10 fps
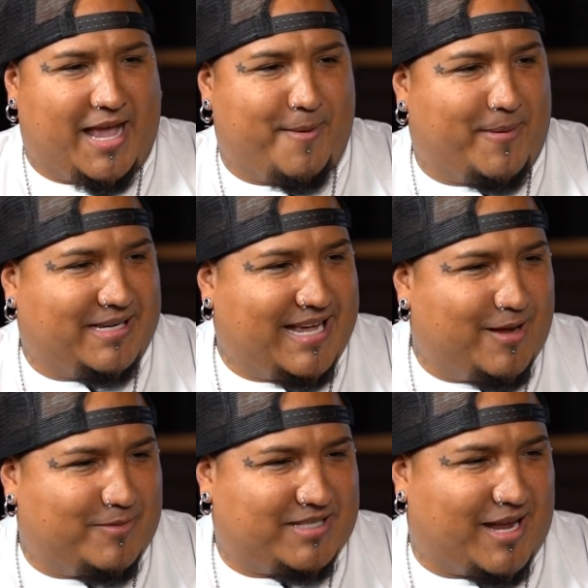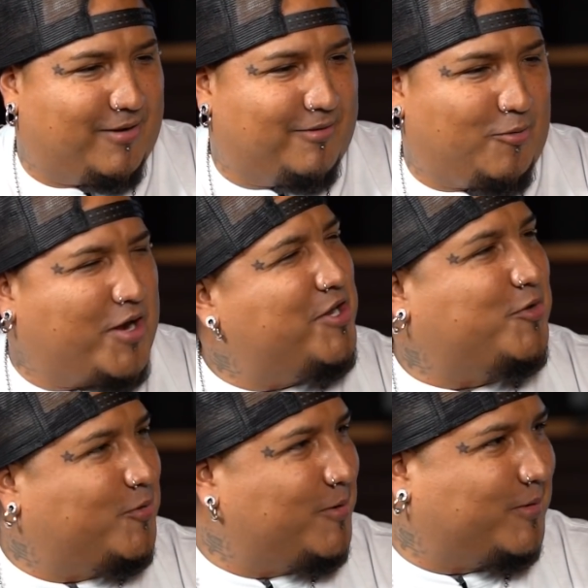And my dad was like, "Why are you
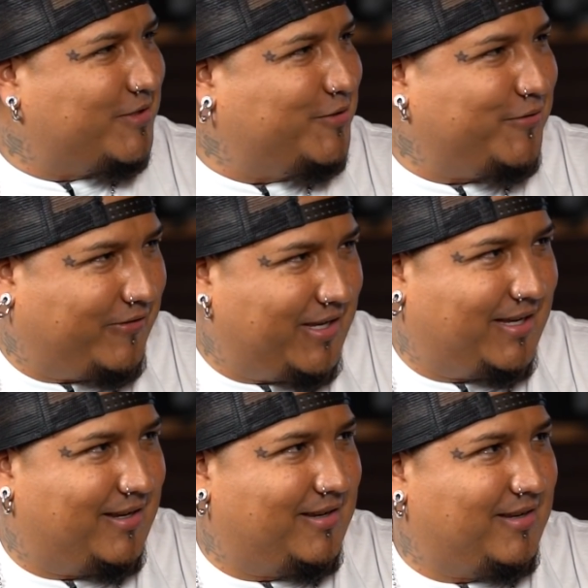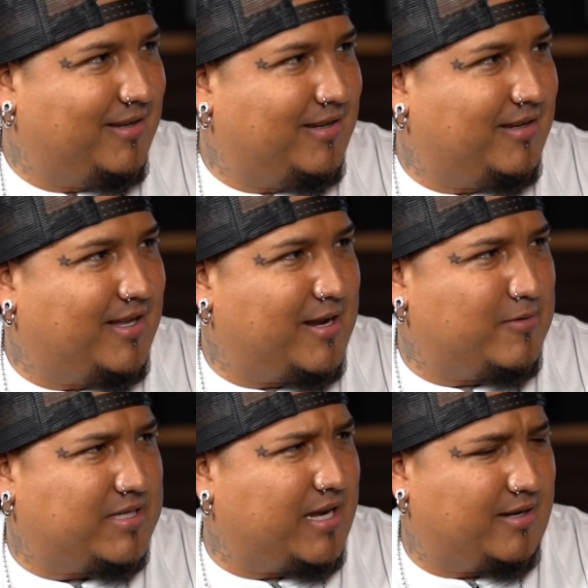doing it with 2 feet?" And I
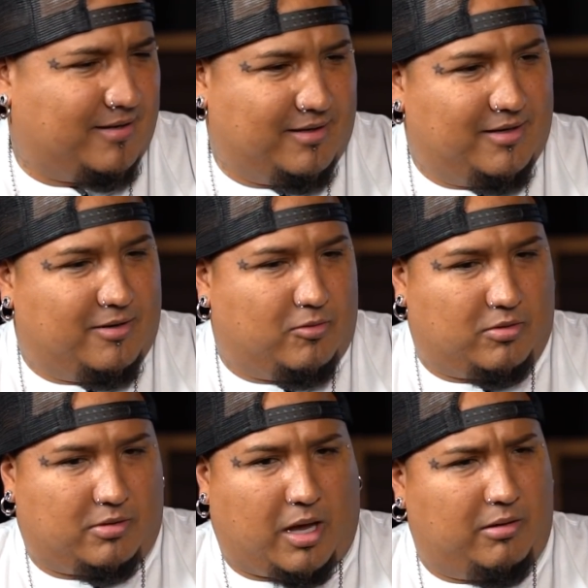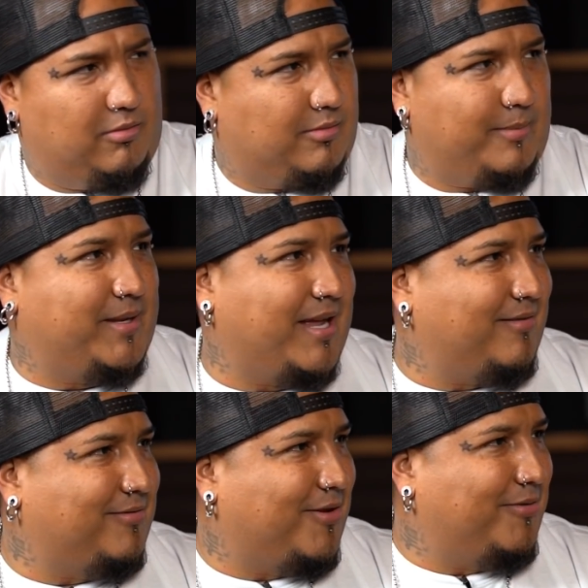was like, "Well, I
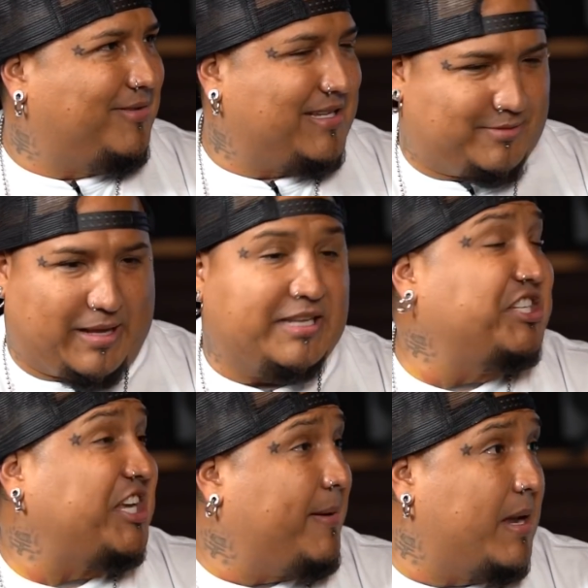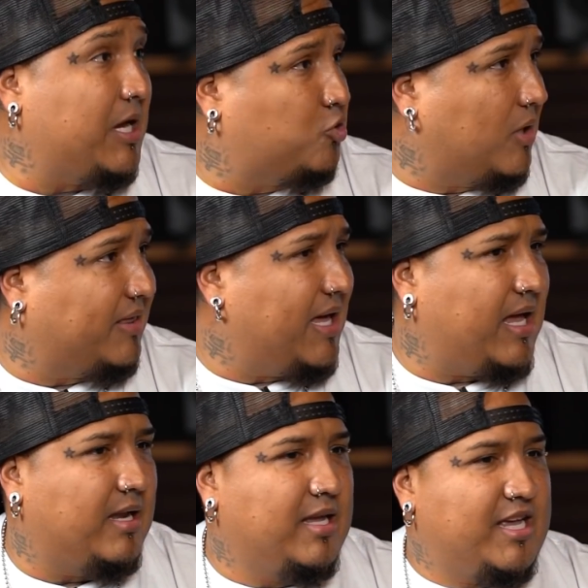don't know. It just came natural like
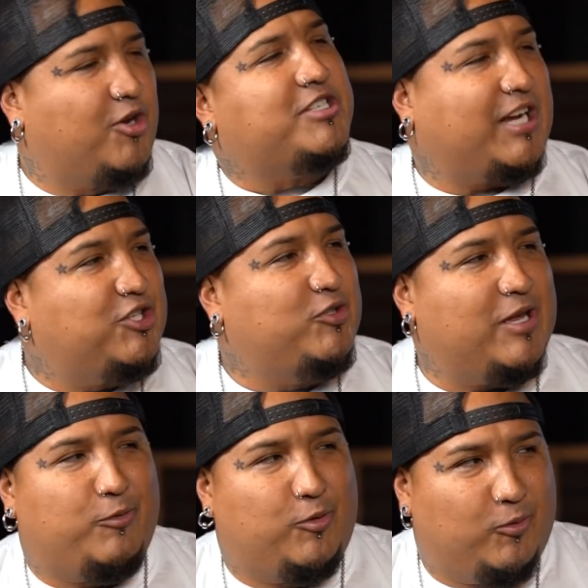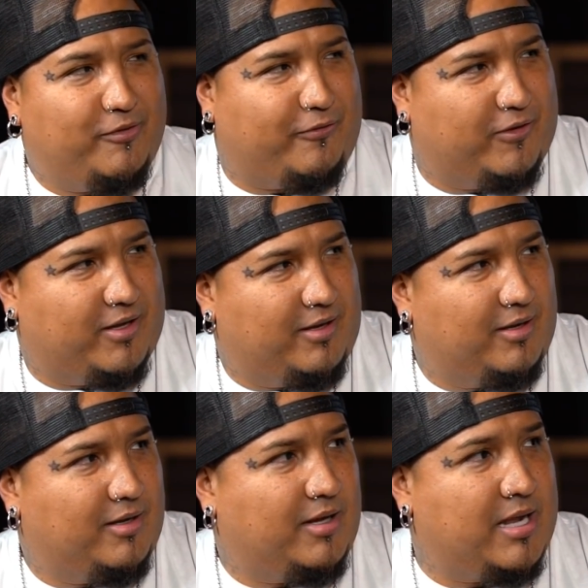that, because I could do that with 1 foot."
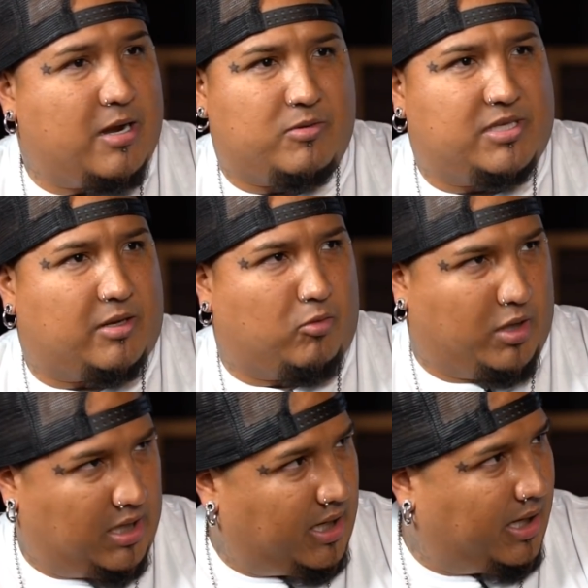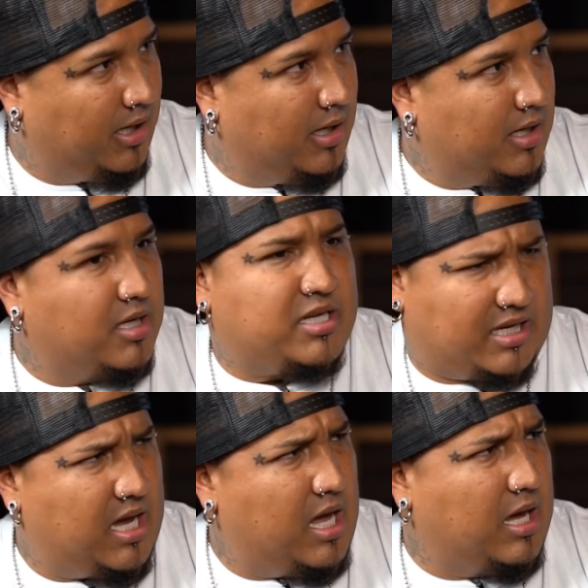And I was like, "Really?" He's
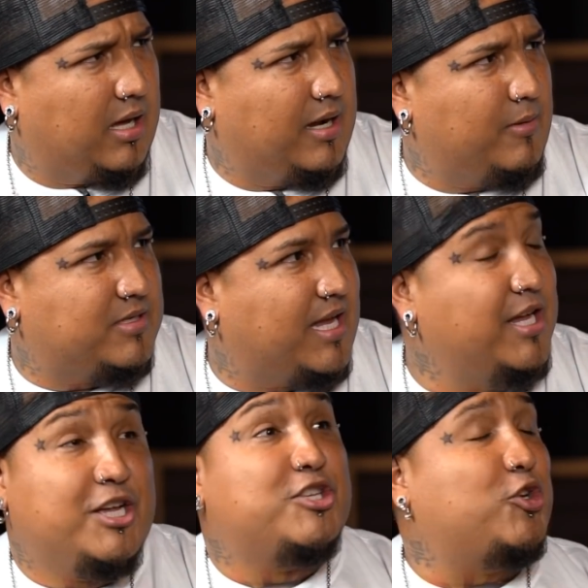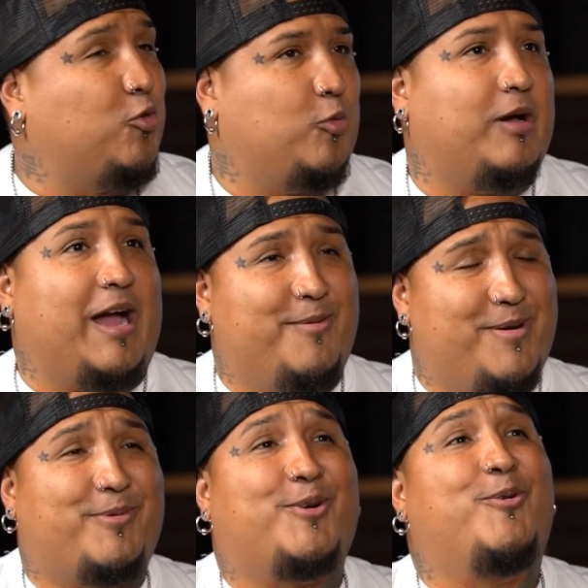like, "Yeah." And I was like, so I
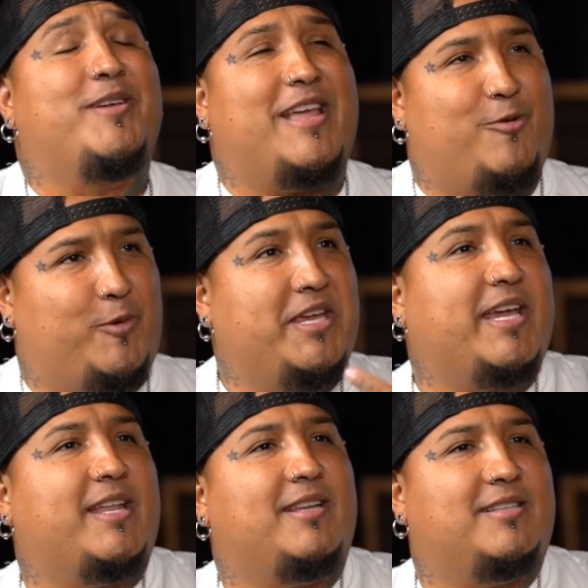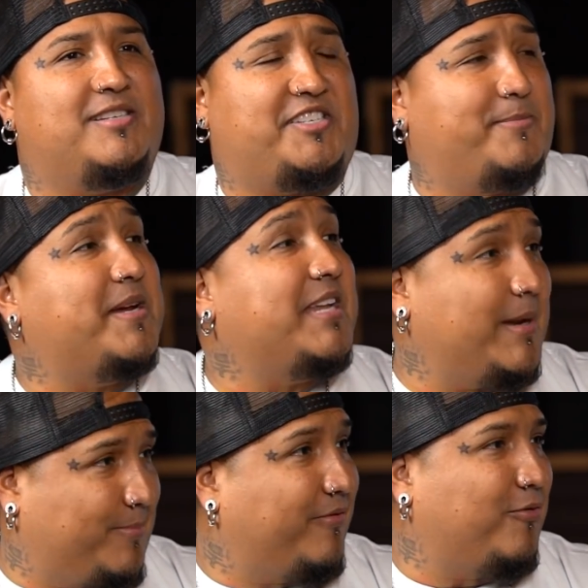remember going that weekend to see my
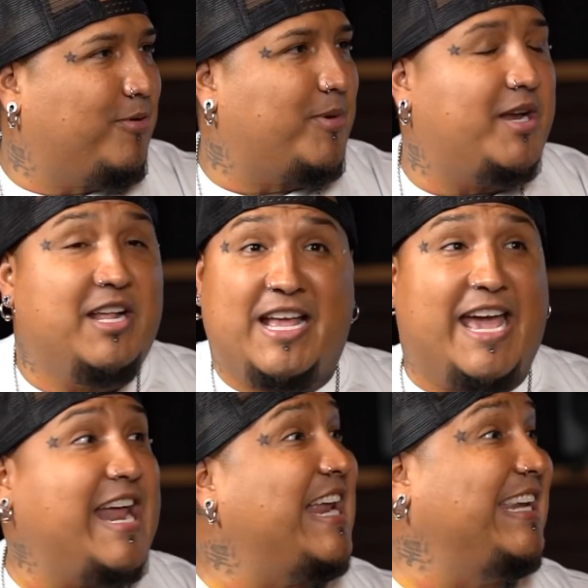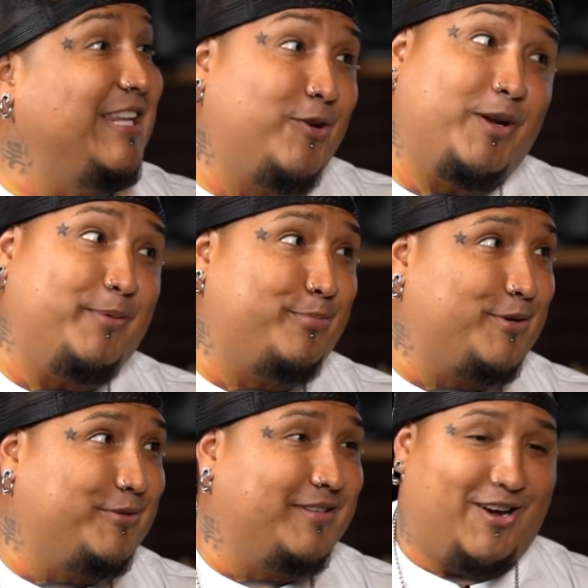dad perform, right? And I literally,
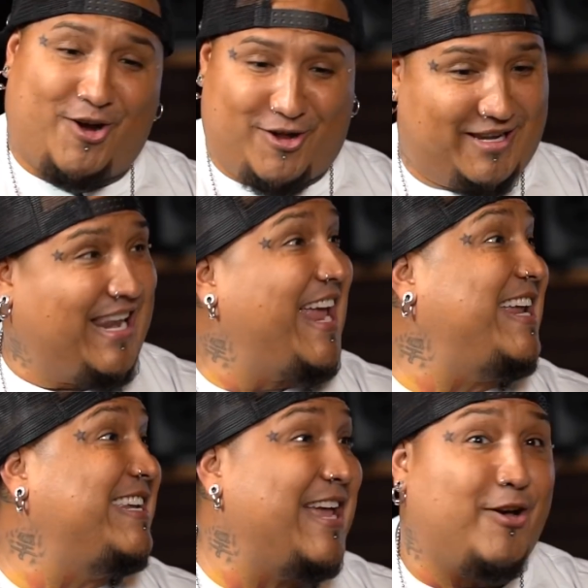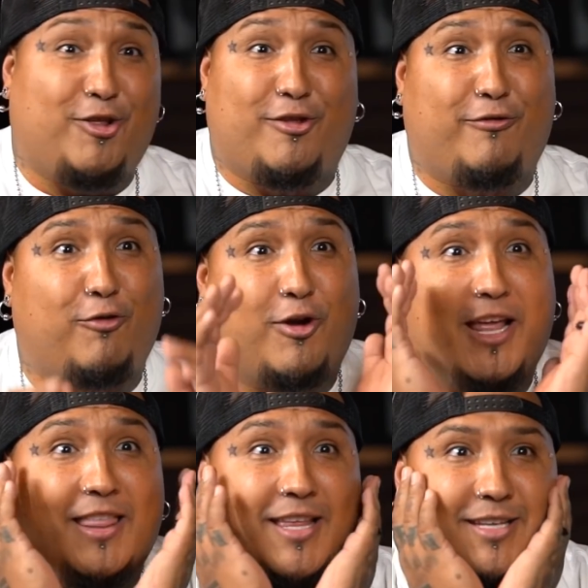bro, laying down on the floor
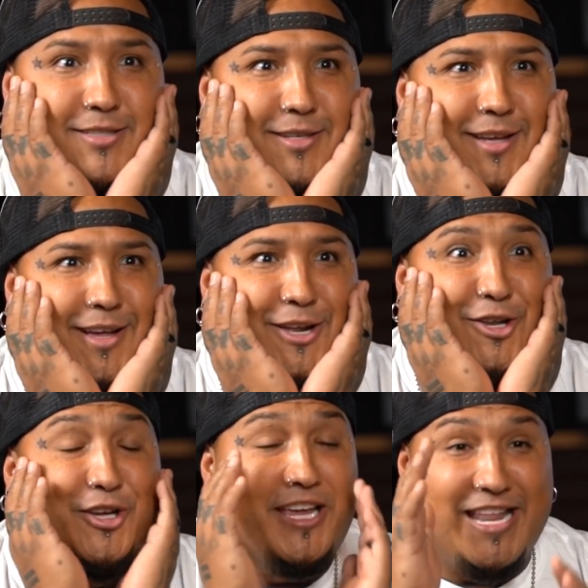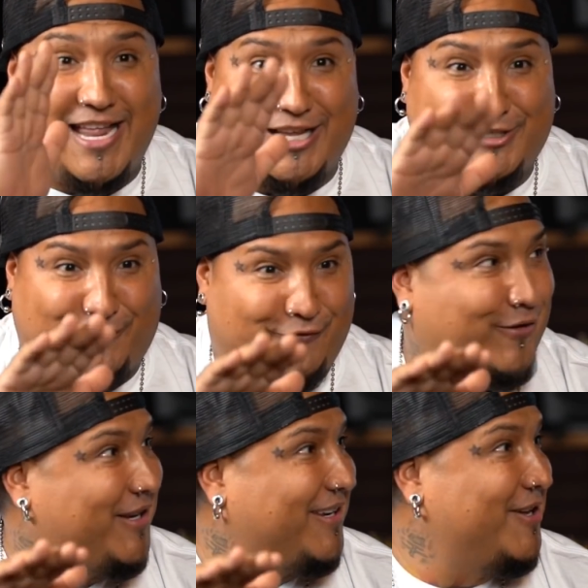like this, looking at his
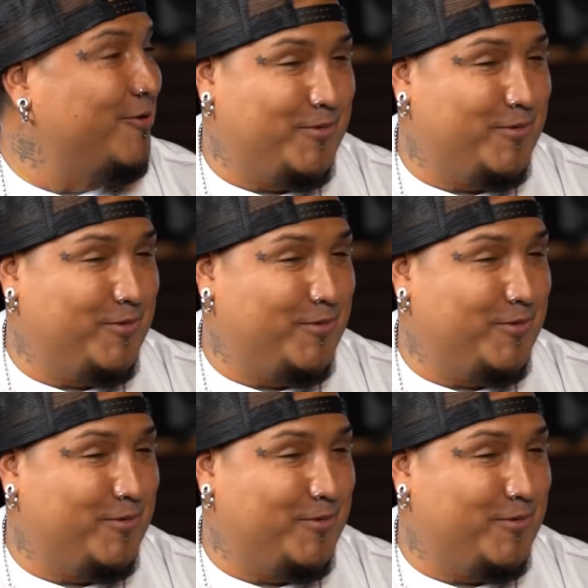foot.